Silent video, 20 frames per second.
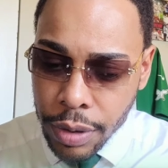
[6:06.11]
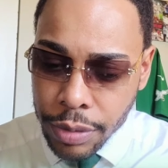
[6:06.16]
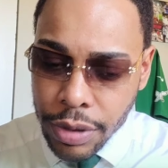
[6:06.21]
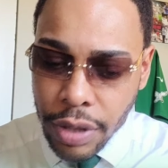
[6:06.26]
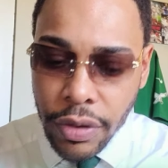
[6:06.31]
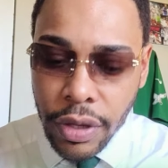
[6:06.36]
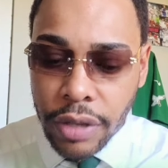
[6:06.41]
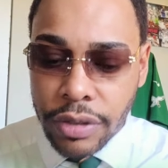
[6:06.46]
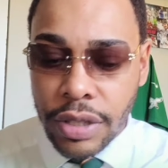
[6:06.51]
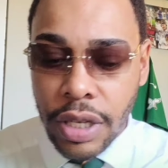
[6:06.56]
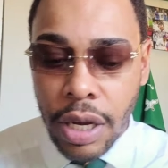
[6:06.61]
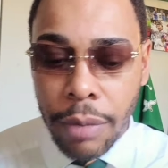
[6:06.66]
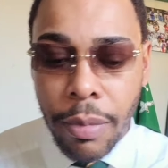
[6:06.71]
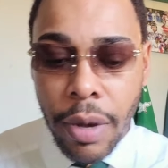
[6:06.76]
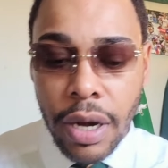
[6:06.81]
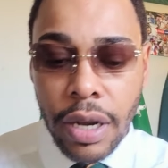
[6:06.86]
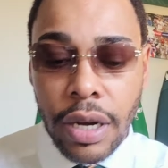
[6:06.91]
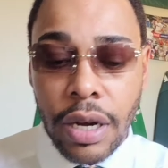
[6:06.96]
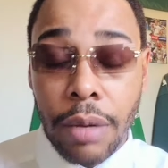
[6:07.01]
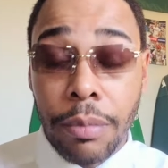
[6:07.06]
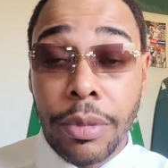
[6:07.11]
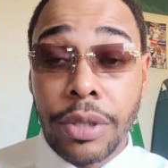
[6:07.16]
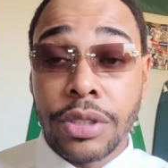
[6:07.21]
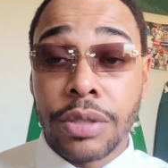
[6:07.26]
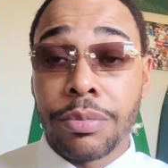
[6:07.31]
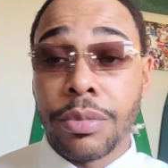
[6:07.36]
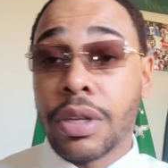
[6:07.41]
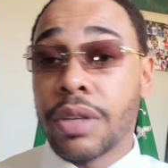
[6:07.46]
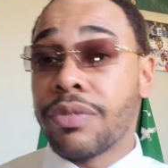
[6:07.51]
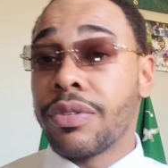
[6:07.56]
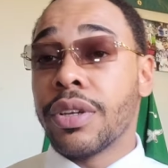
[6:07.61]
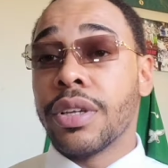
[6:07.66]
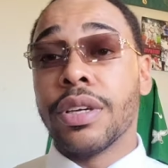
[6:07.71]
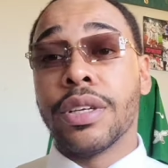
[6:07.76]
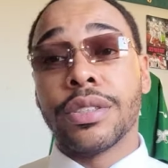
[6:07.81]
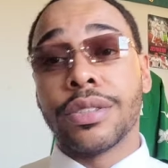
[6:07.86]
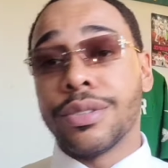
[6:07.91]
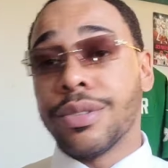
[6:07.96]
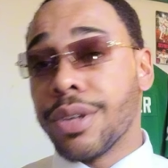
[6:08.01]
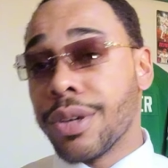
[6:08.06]
I don't think there's anybody that I'm missing, but if it
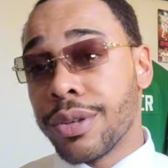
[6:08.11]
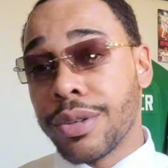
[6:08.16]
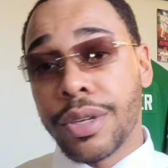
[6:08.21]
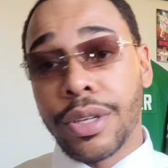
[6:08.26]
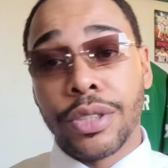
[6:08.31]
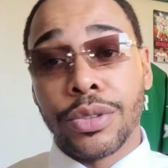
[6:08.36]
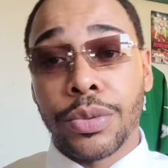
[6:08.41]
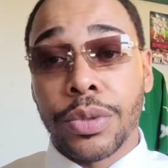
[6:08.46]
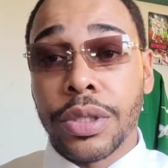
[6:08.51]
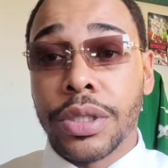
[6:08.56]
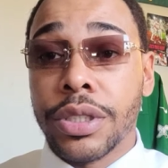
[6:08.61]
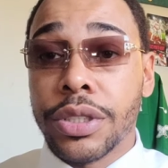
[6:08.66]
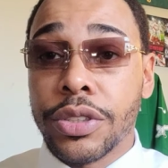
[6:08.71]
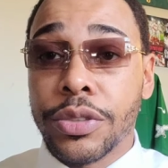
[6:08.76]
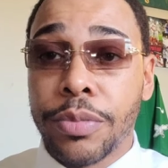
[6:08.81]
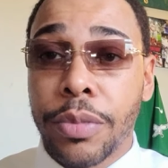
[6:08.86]
is, you know, it is what it is.